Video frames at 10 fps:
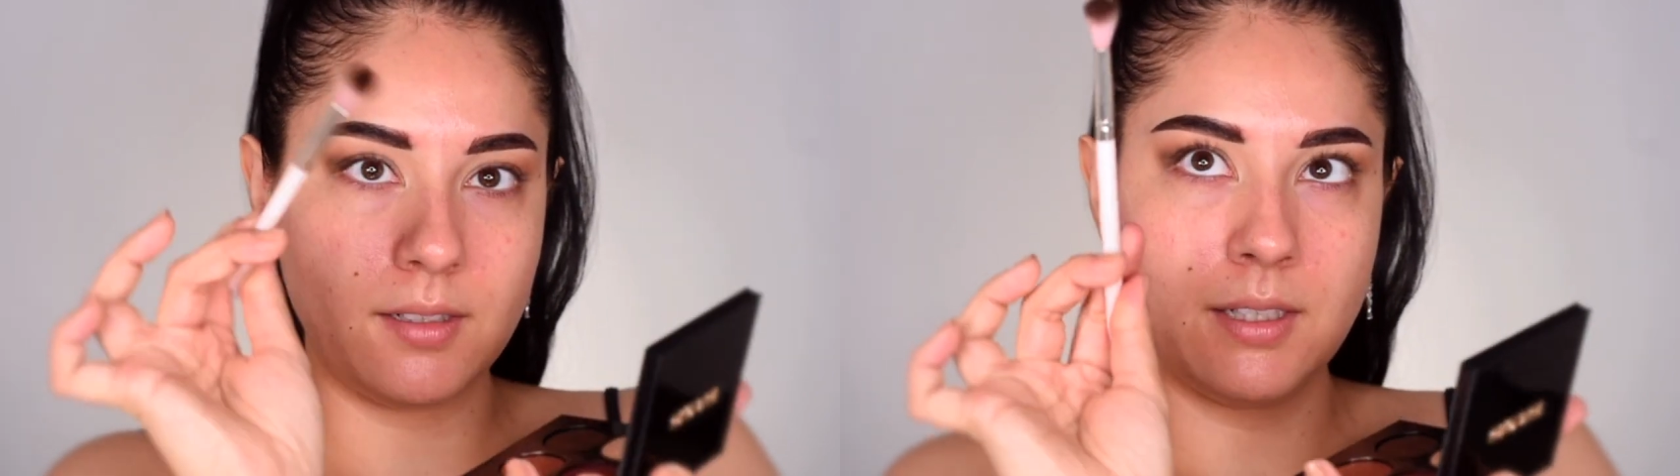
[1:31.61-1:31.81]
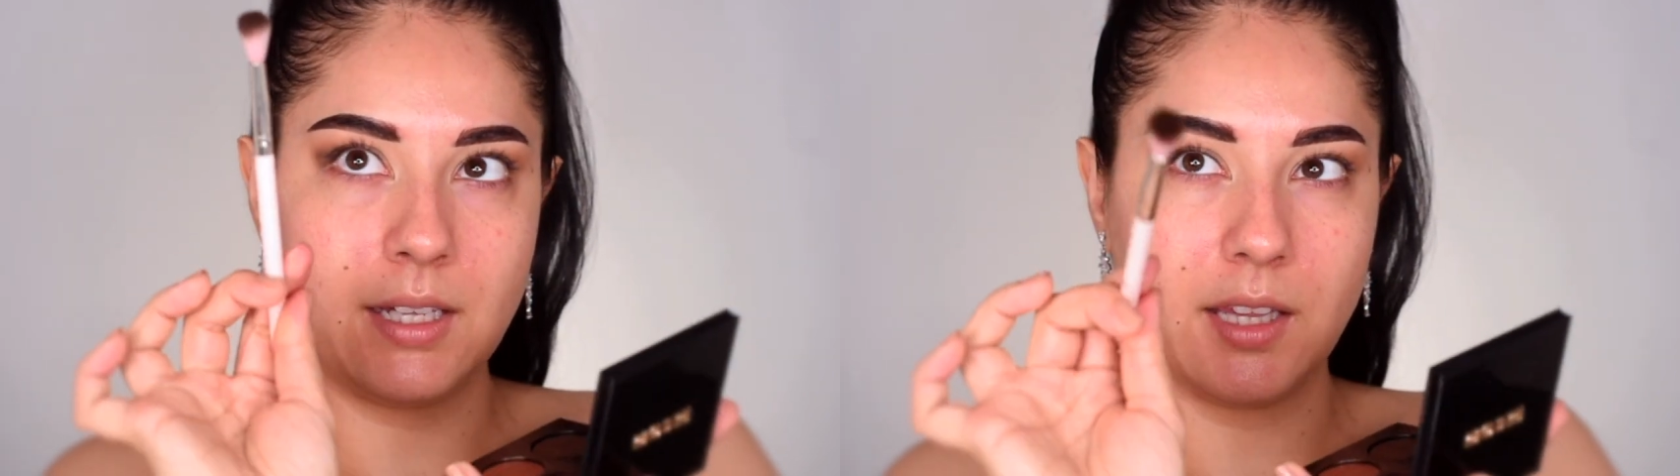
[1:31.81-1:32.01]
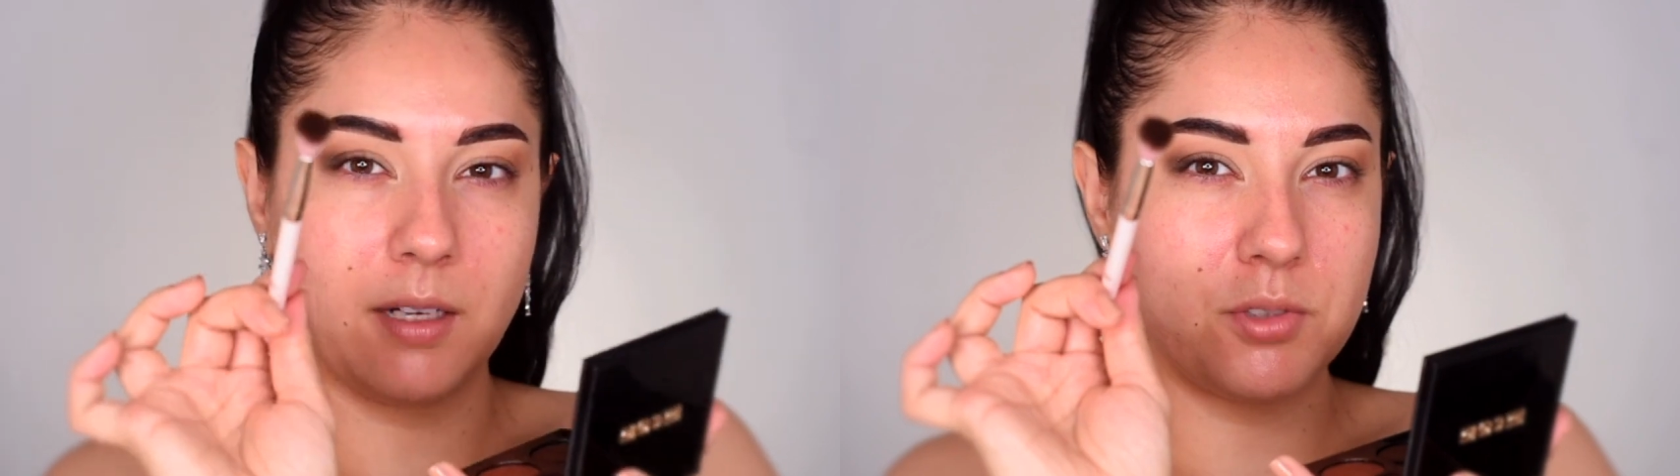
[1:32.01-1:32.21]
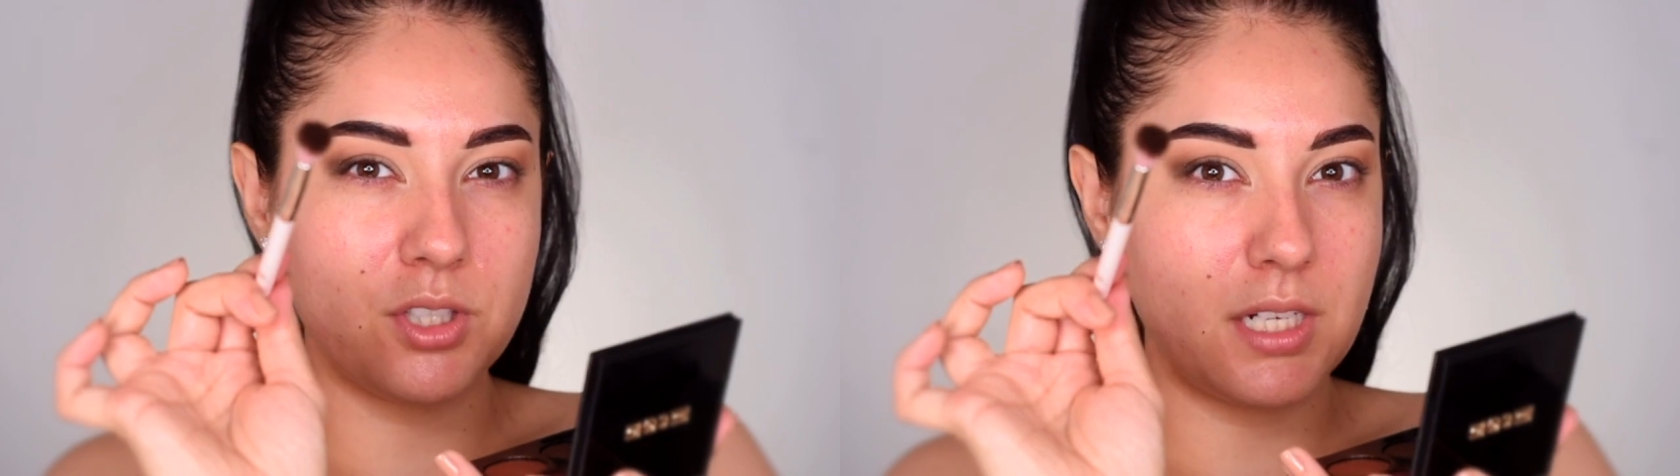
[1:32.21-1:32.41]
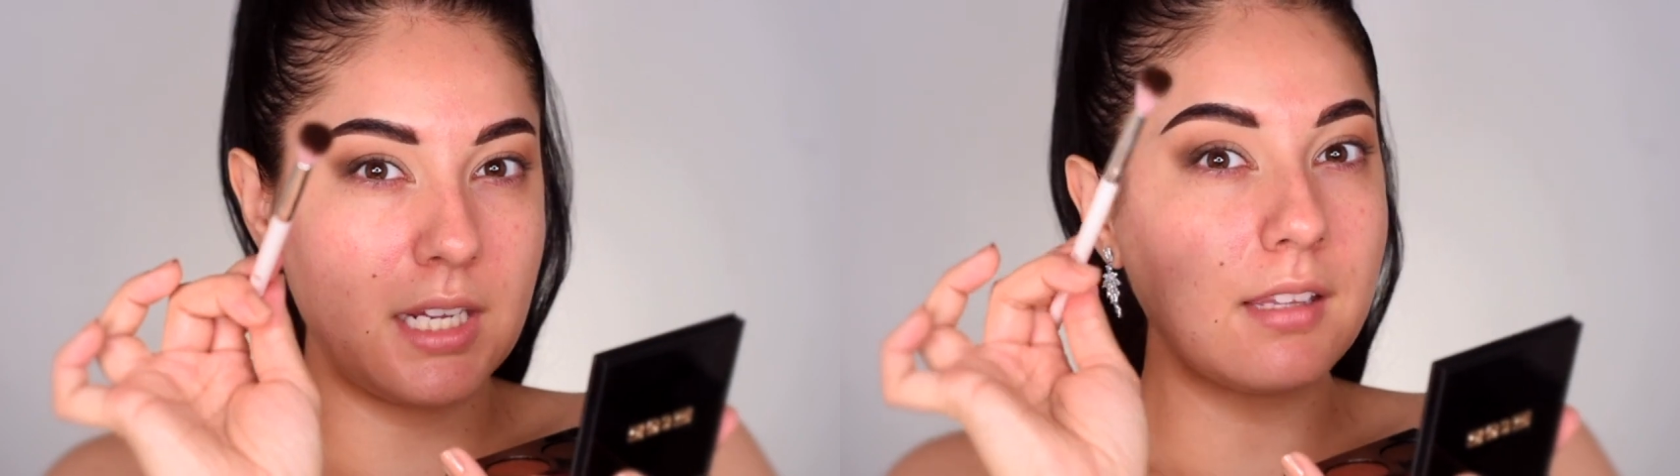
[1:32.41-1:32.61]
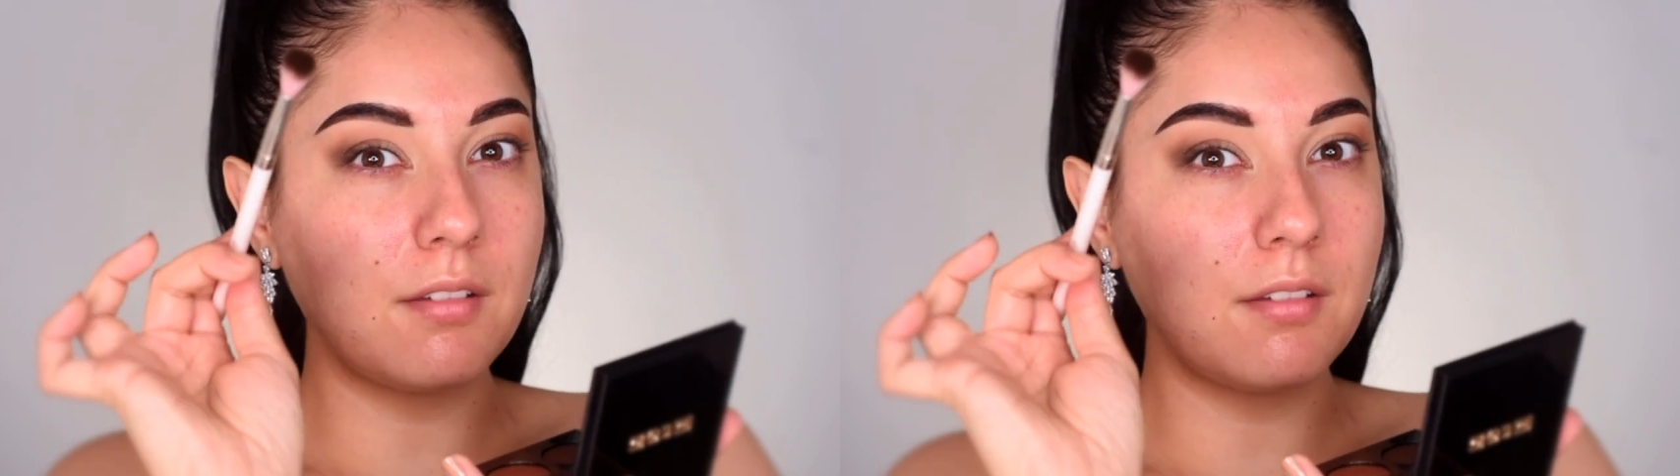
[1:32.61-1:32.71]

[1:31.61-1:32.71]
And then I'm just taking the